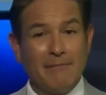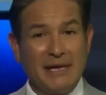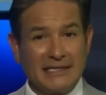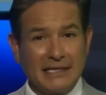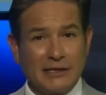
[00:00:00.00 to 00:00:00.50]

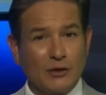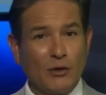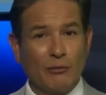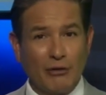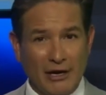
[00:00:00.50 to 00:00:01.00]
business,
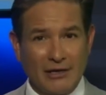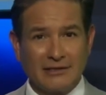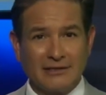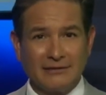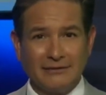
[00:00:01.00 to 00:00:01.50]
or
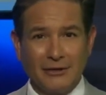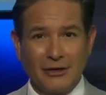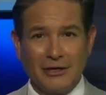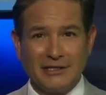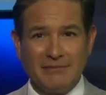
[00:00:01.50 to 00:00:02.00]
product,
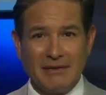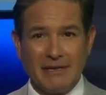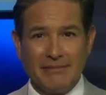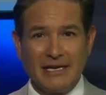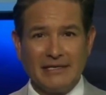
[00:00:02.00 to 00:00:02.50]
log on to
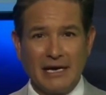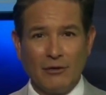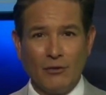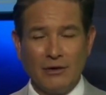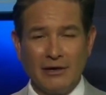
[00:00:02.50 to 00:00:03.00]

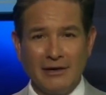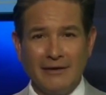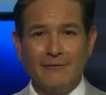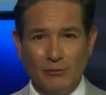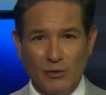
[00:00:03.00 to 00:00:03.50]
bbb.org
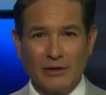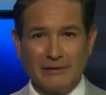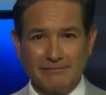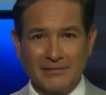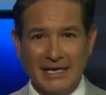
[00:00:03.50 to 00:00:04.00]
for
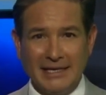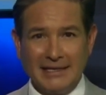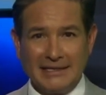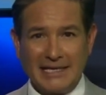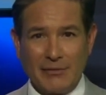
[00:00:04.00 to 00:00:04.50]
more.
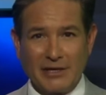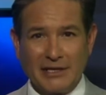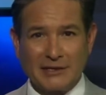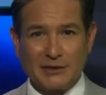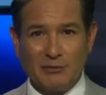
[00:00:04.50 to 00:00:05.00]
Stay with
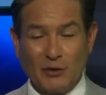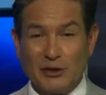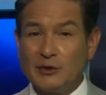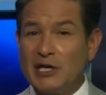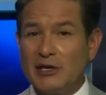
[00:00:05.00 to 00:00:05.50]
us. More
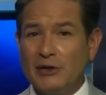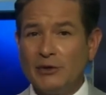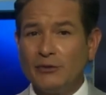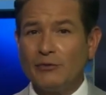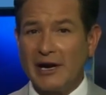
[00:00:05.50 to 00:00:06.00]
news at
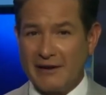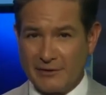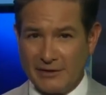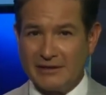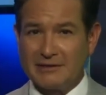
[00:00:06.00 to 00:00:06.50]
noon right
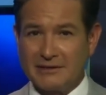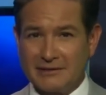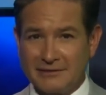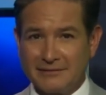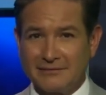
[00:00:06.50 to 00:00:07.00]
after this.